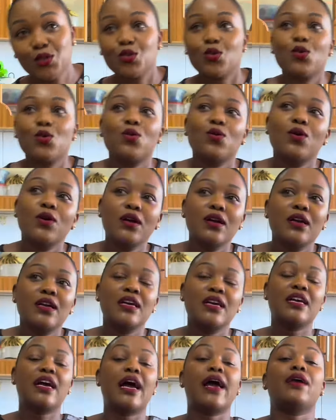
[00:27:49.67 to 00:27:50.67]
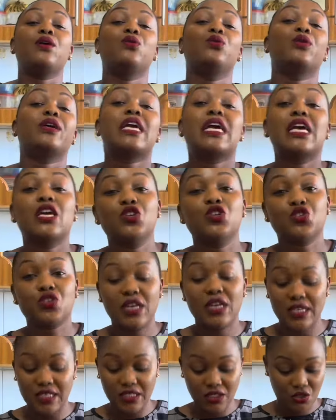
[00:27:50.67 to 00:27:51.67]
so I
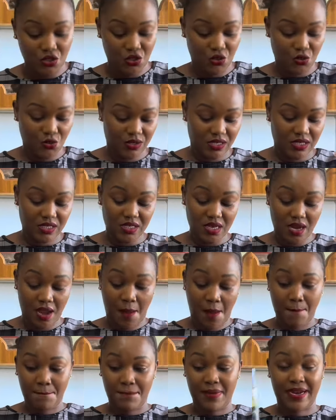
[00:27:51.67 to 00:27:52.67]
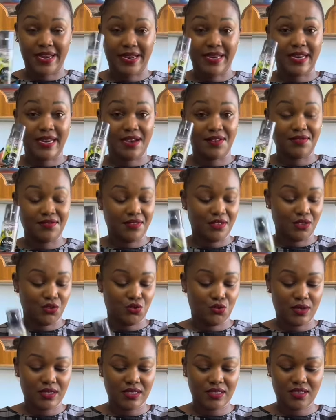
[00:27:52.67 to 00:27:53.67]
occasionally use it but I love
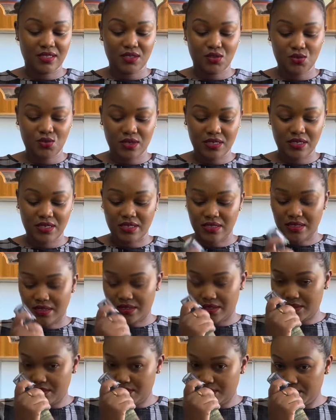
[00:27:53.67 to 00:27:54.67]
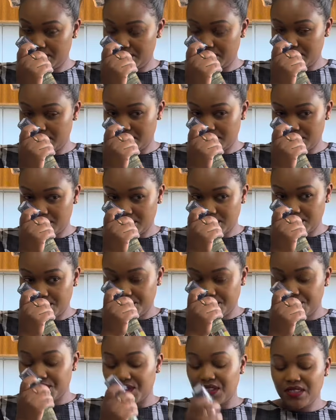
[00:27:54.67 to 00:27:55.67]
these ones this one is
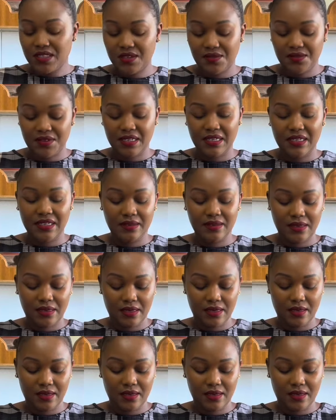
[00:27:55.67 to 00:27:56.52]
it's a very